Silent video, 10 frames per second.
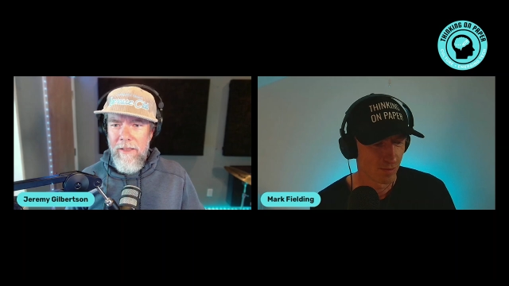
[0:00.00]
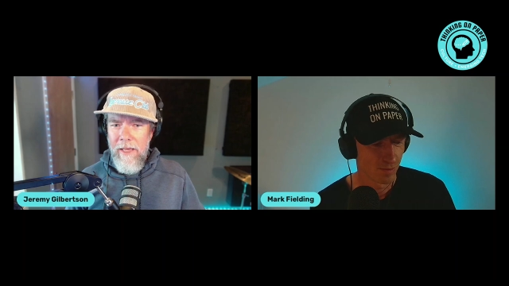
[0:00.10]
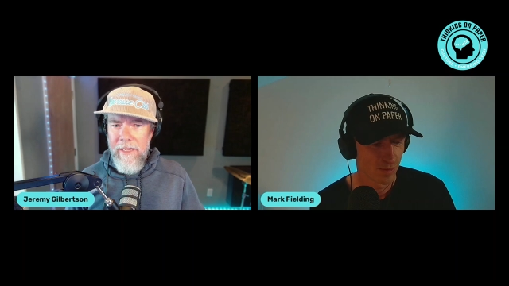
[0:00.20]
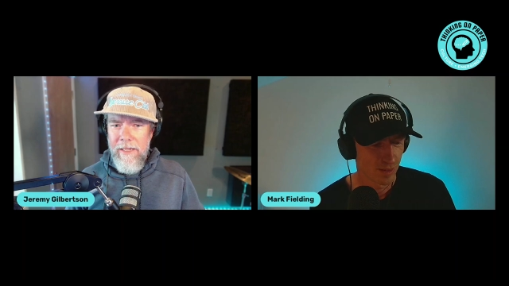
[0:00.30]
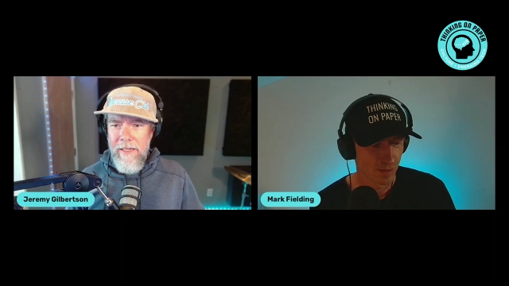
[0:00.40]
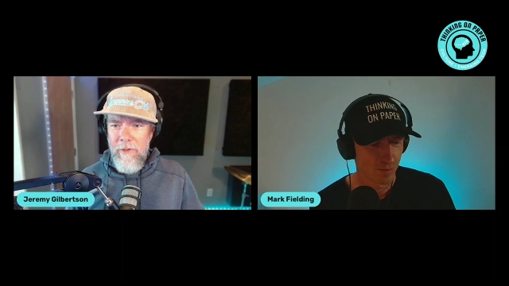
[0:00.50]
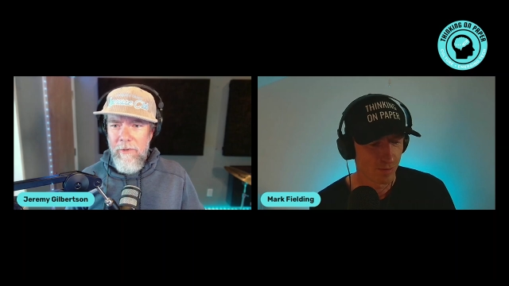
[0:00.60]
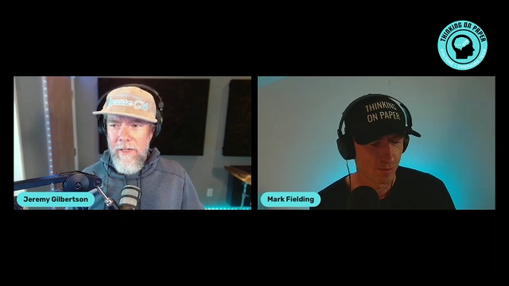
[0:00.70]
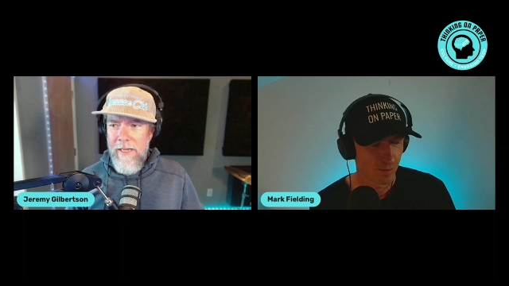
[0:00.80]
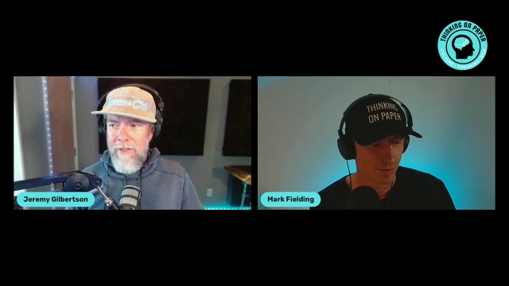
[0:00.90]
Speaker 1: like it, it,
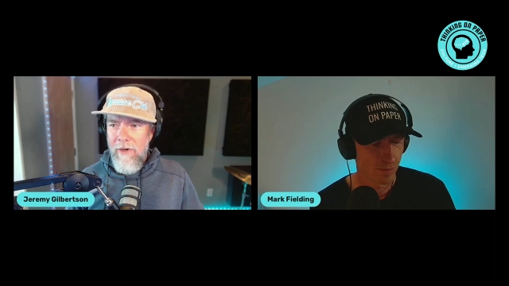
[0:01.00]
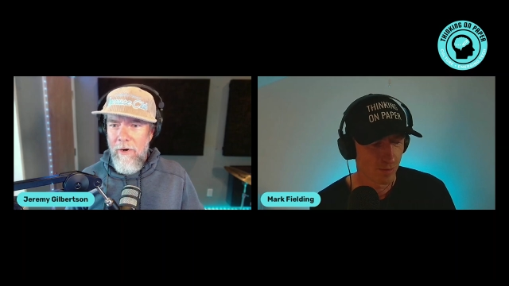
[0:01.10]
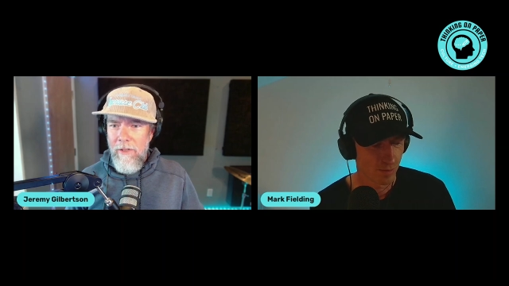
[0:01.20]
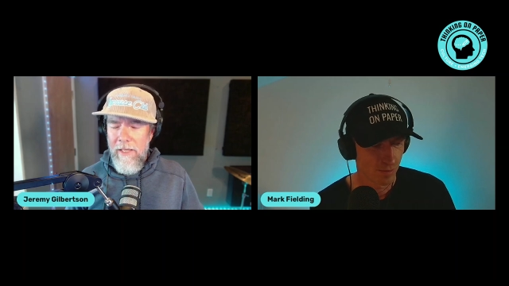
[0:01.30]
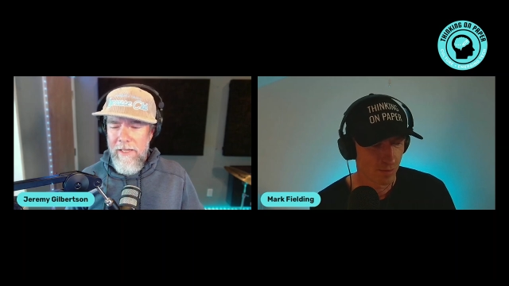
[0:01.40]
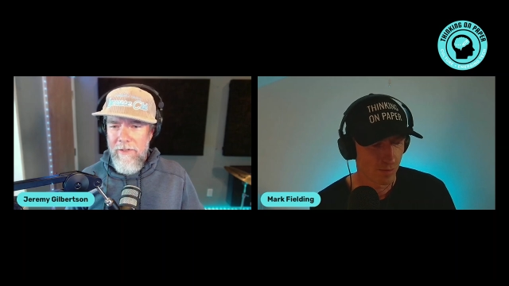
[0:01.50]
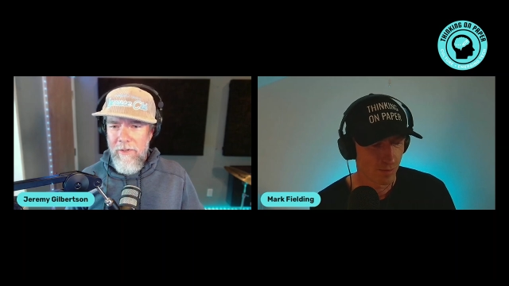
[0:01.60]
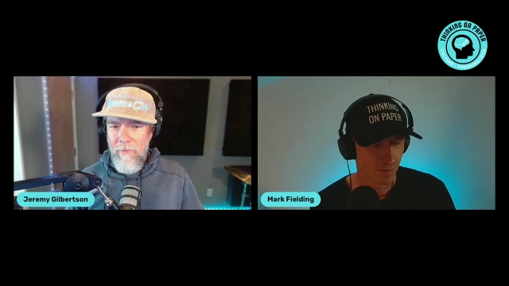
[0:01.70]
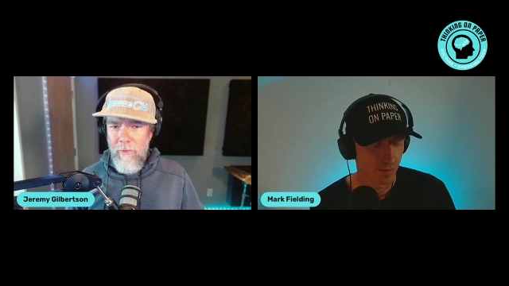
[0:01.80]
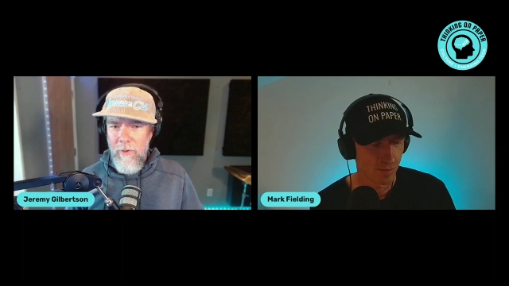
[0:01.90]
creates our lens of
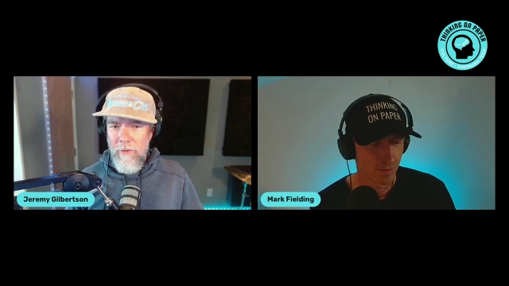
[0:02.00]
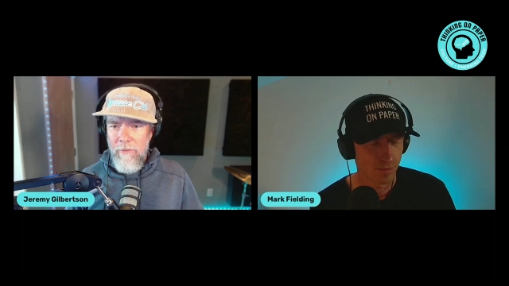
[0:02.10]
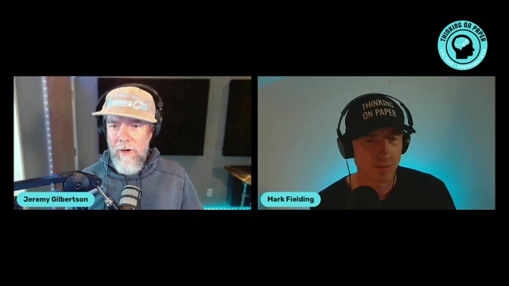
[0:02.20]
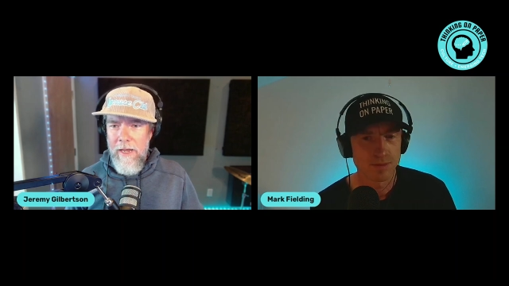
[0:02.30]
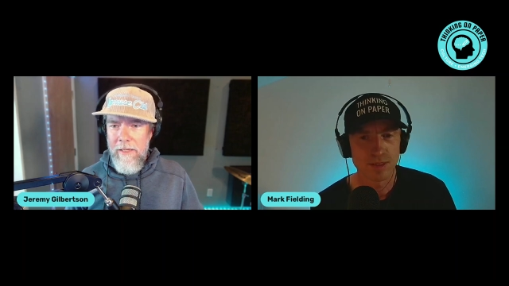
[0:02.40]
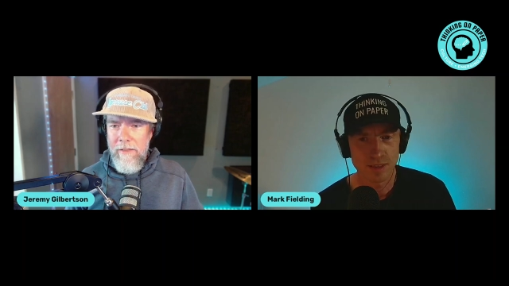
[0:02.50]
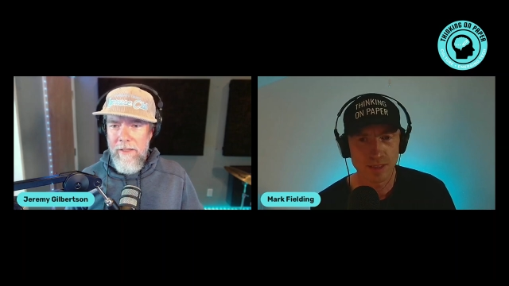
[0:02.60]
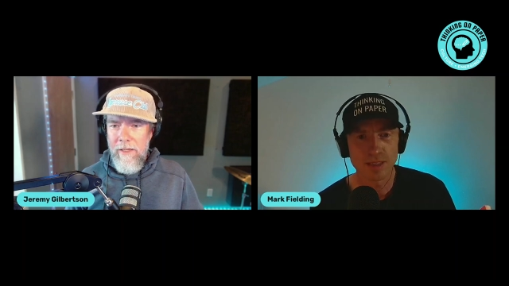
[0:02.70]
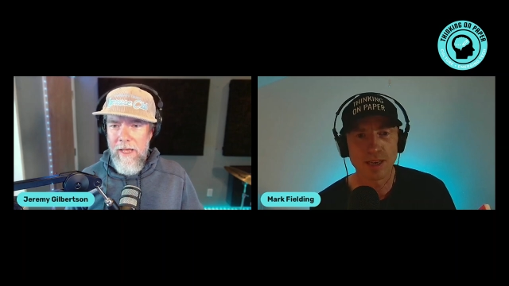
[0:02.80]
the world right yeah.